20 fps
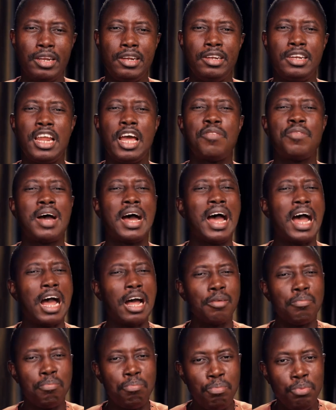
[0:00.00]
Never
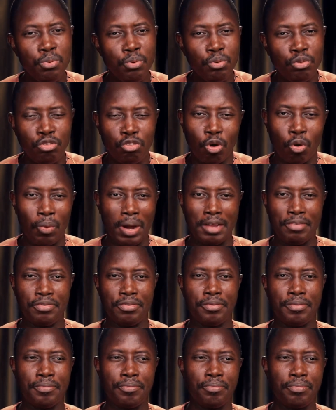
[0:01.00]
abuse your
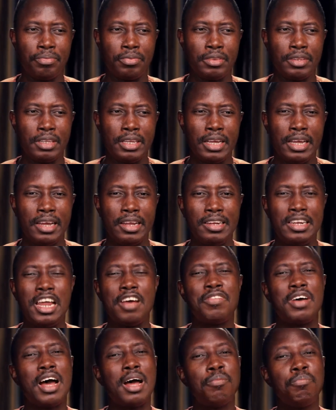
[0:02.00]
wife.
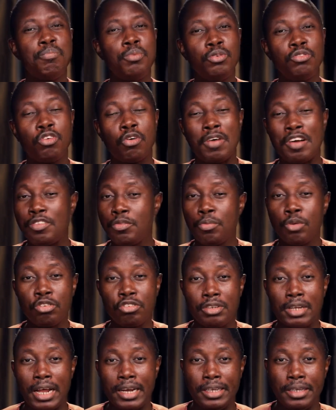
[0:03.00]
Never abuse your wife
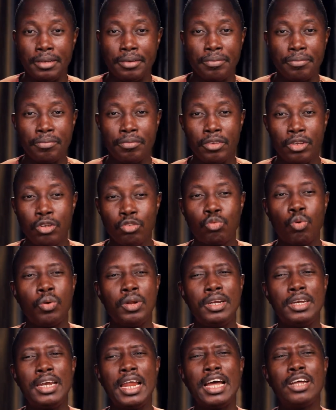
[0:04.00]
emotionally.
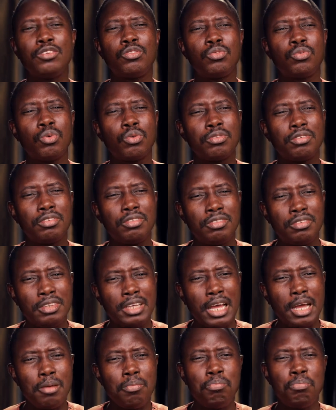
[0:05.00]
So learn to
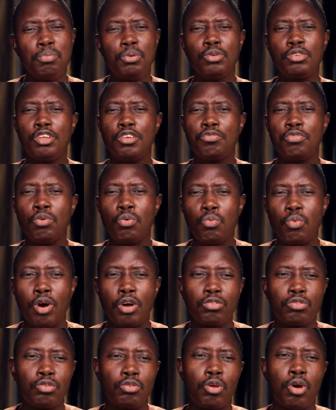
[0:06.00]
say beautiful
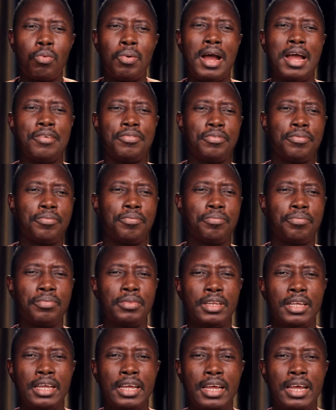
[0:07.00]
words to your wife
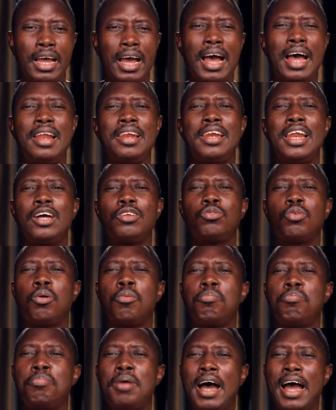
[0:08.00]
and learn
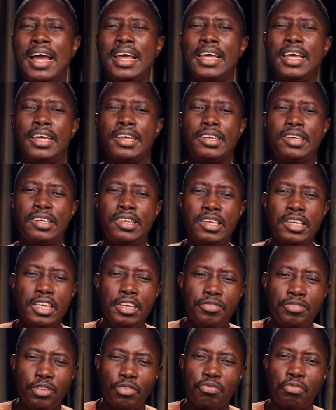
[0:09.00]
to buy a
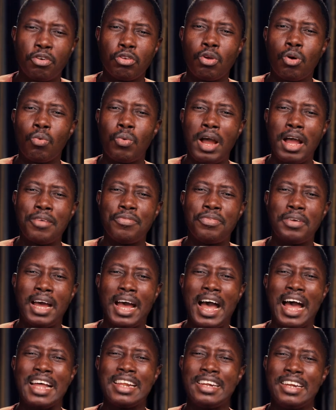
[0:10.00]
gift for your wife
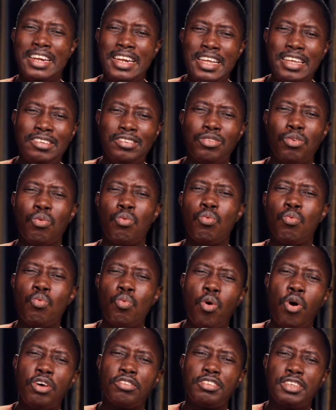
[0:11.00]
at least
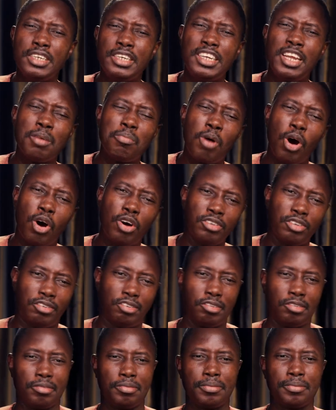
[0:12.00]
once in a
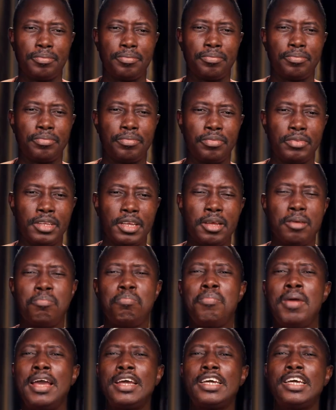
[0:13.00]
month.
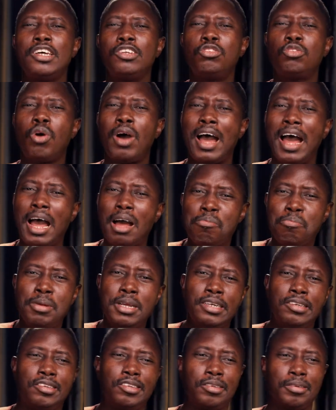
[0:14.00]
Make it your
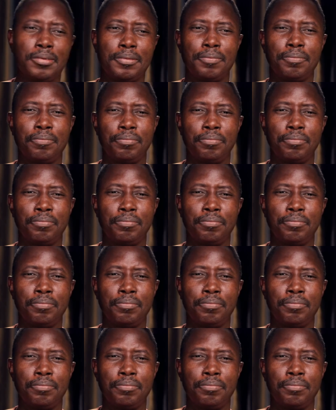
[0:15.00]
habit.